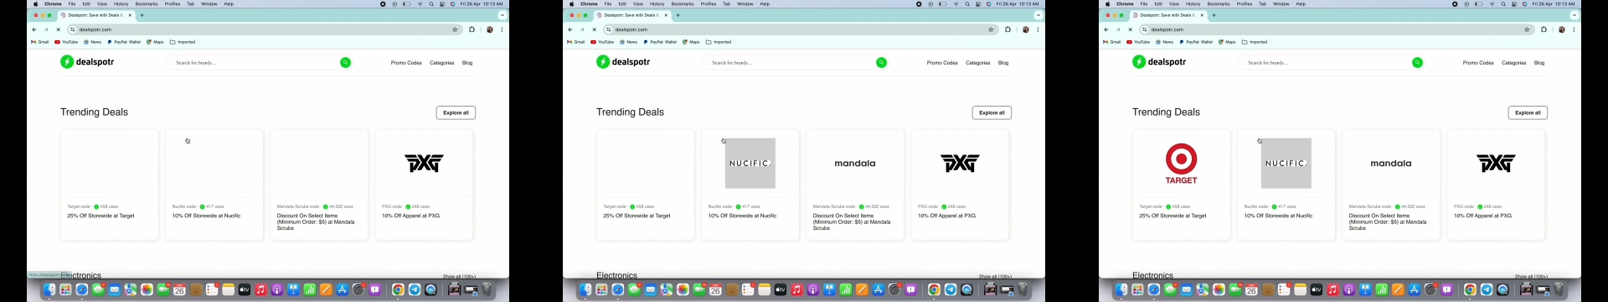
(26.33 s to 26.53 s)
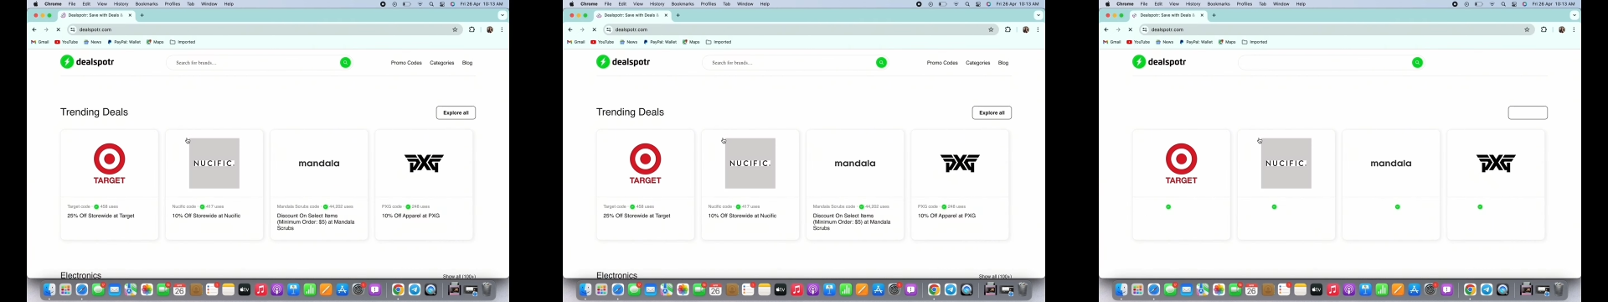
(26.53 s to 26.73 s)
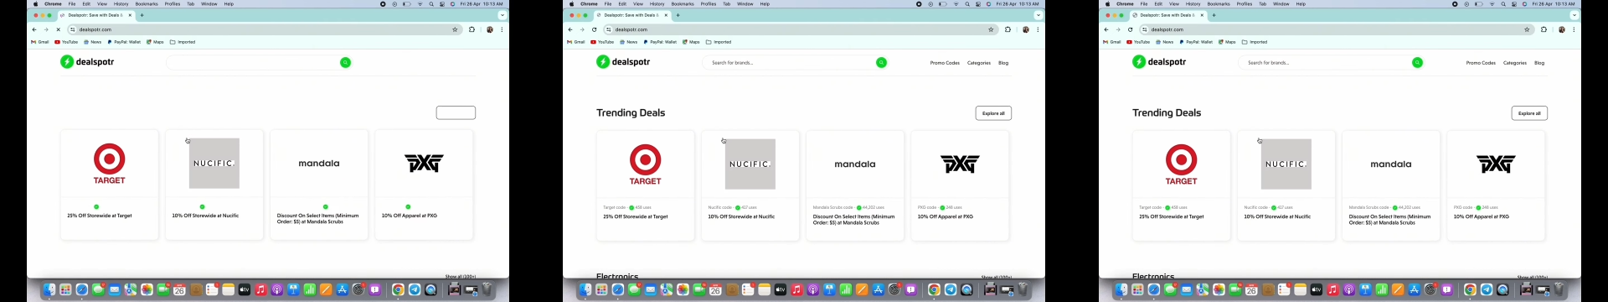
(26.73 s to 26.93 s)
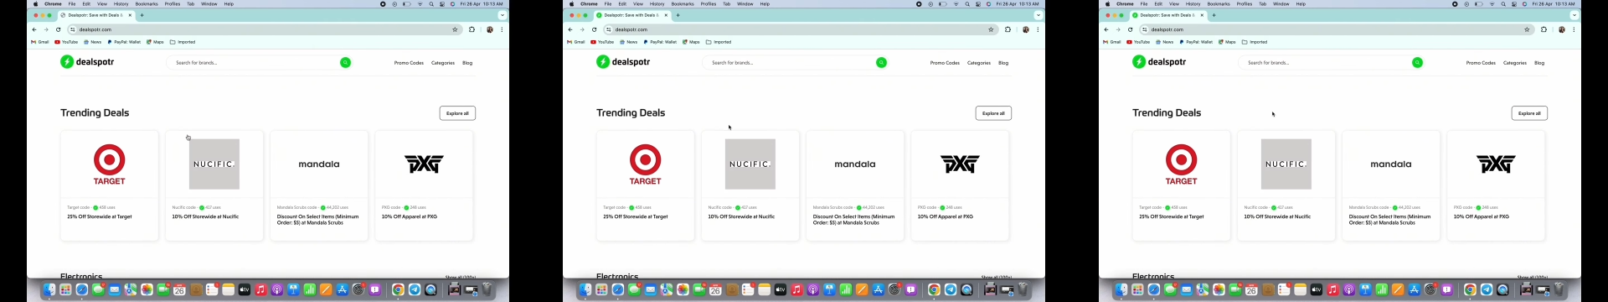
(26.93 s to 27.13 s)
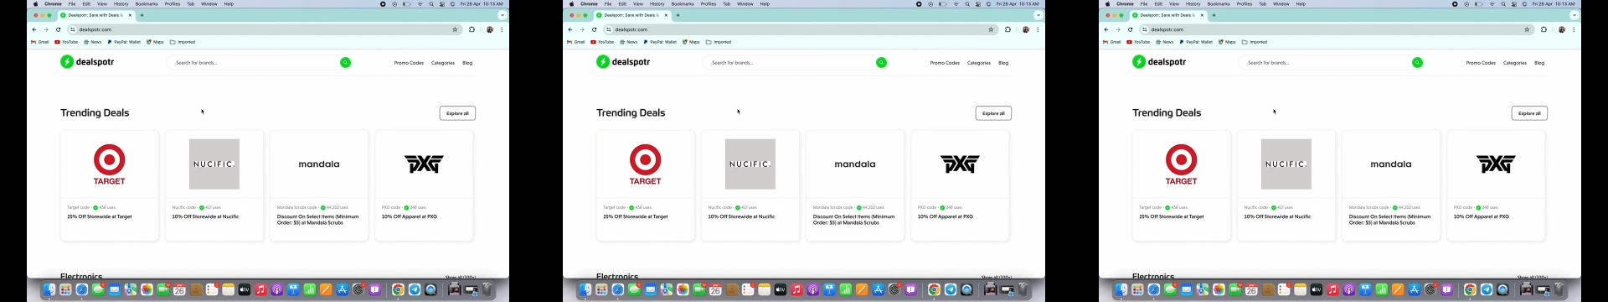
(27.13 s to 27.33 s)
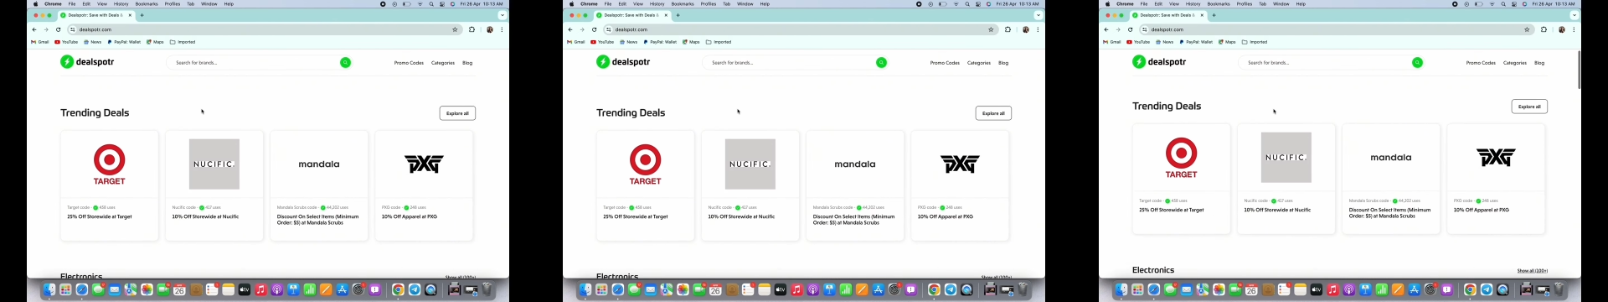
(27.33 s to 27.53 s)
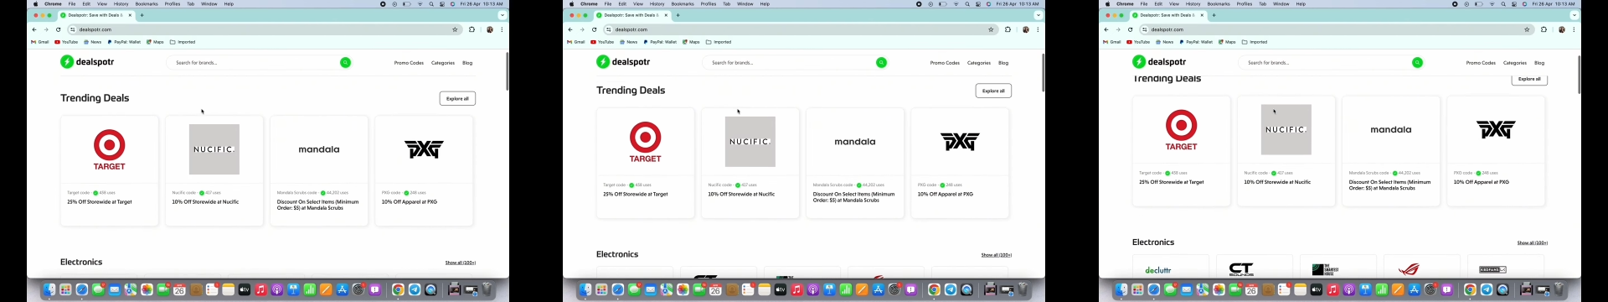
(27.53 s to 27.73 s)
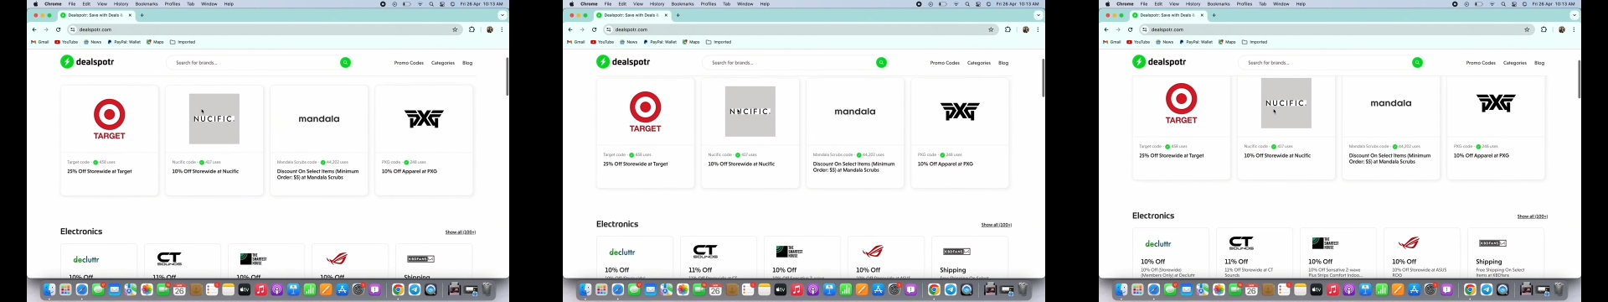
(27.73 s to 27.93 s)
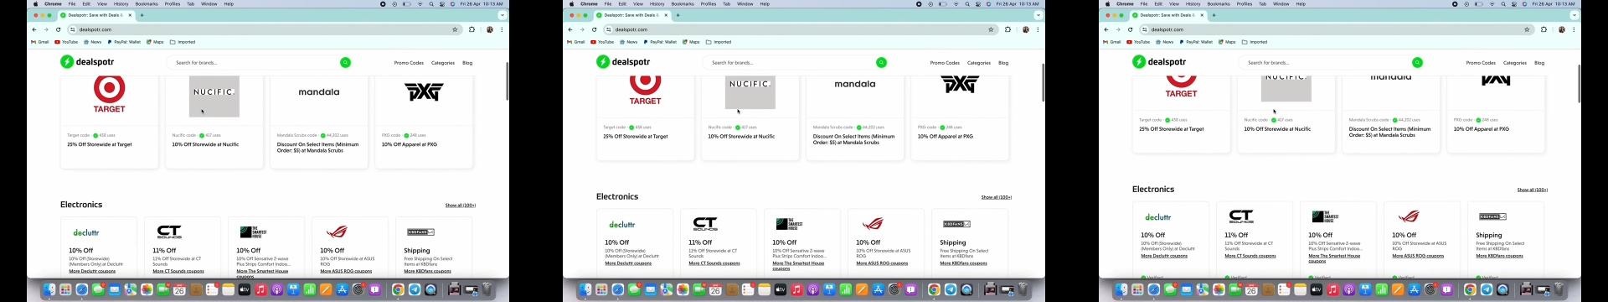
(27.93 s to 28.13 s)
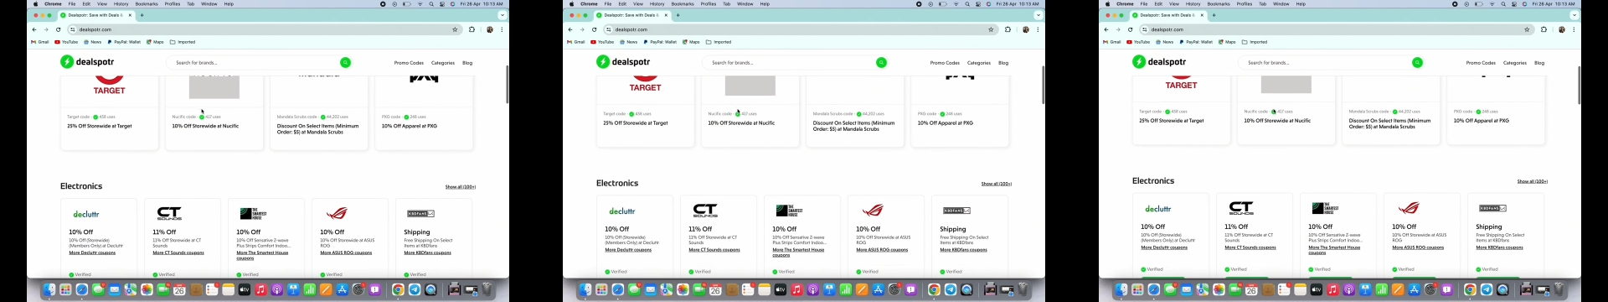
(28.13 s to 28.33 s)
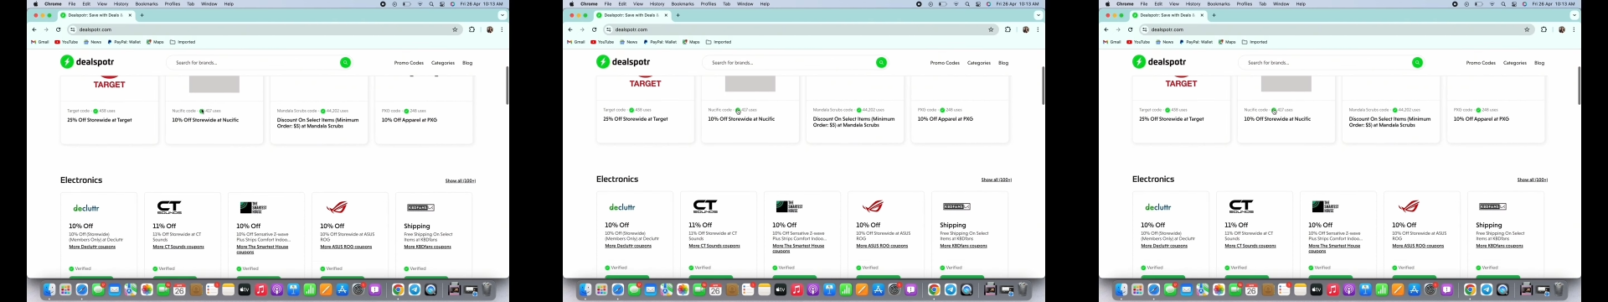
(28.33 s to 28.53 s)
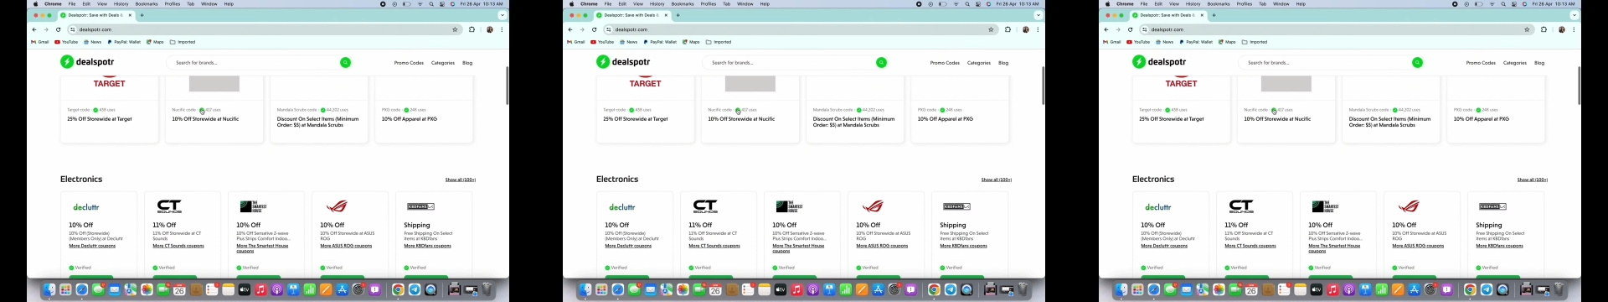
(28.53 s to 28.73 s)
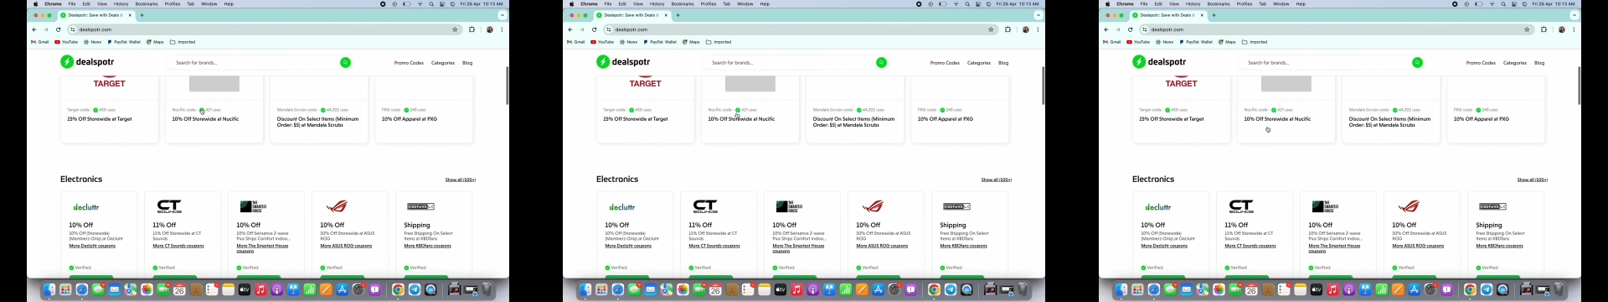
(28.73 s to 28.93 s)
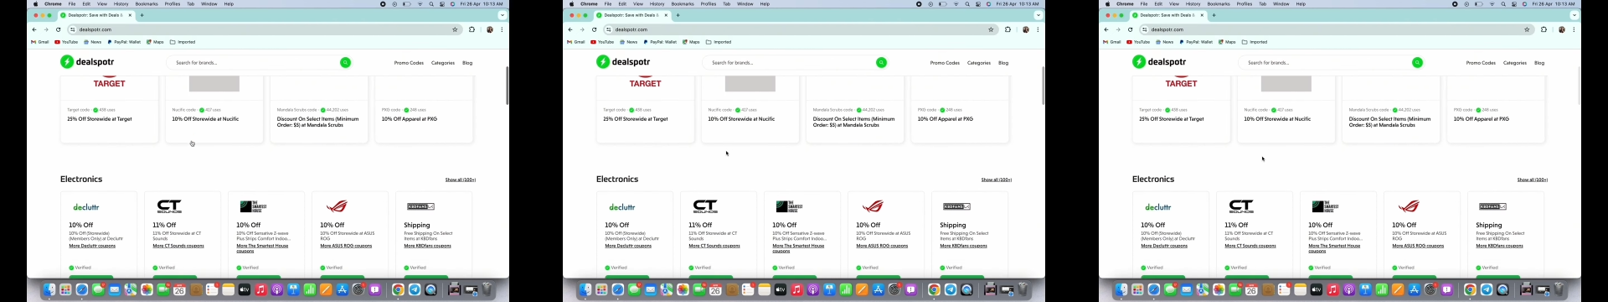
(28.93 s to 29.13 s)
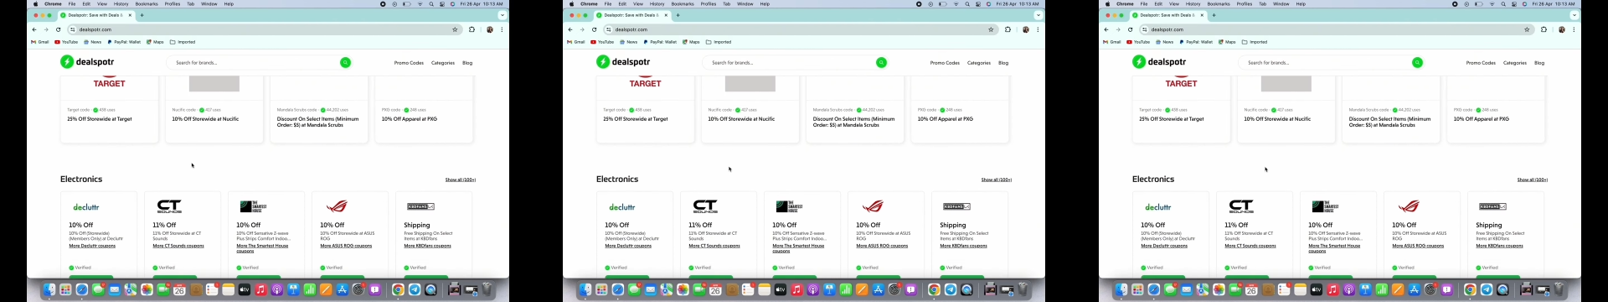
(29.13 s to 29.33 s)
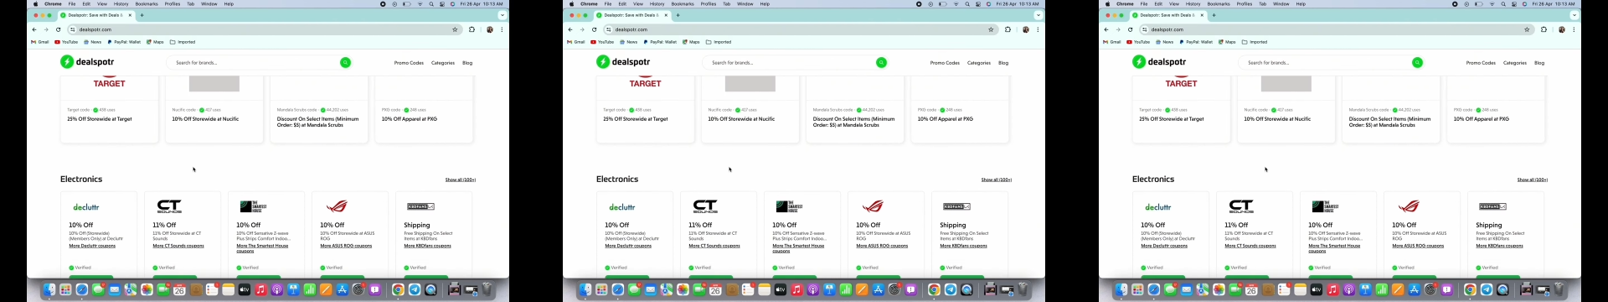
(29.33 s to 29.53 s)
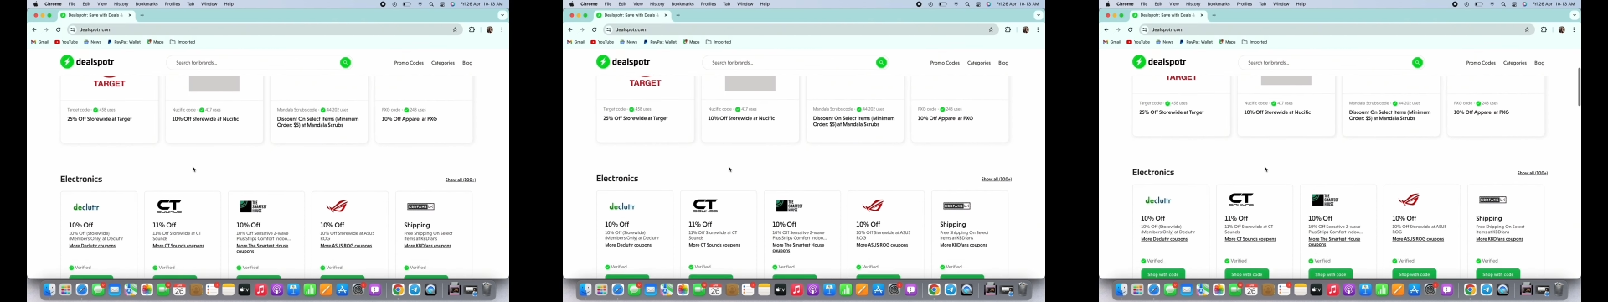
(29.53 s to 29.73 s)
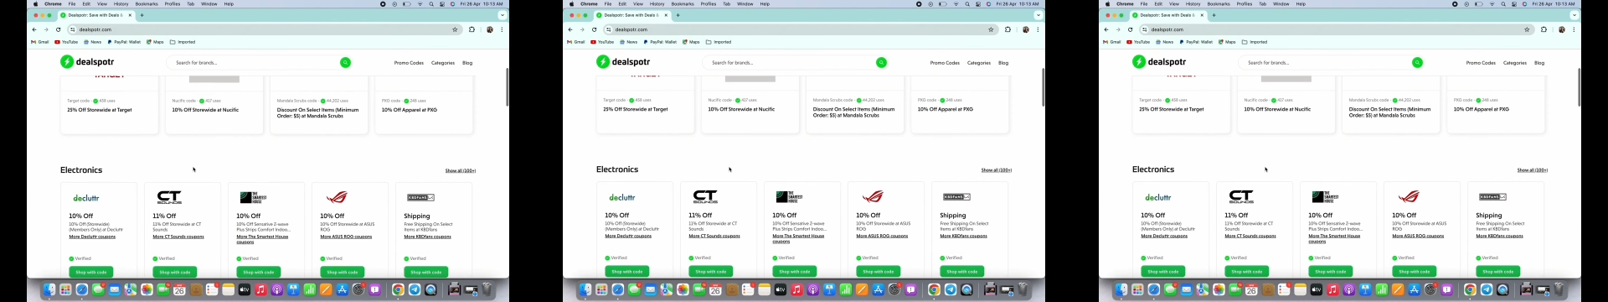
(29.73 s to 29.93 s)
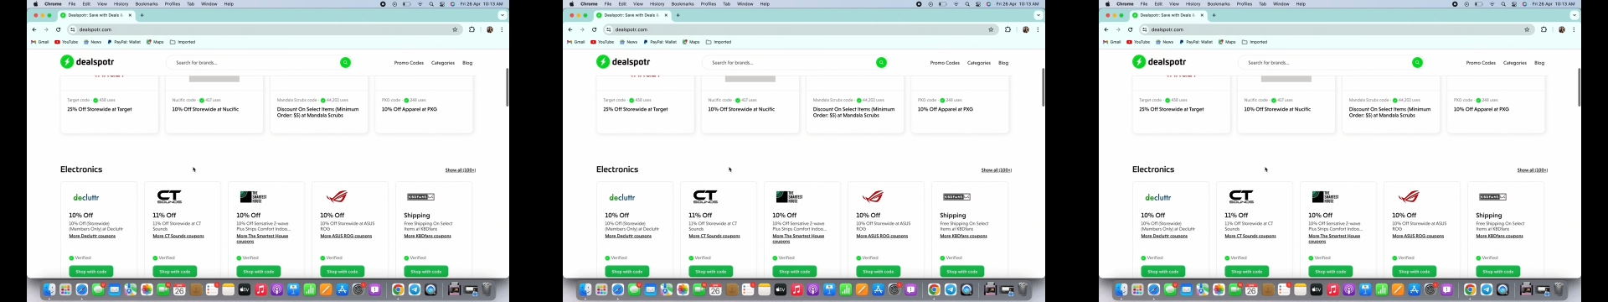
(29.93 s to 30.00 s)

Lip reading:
[unreadable: no face in view]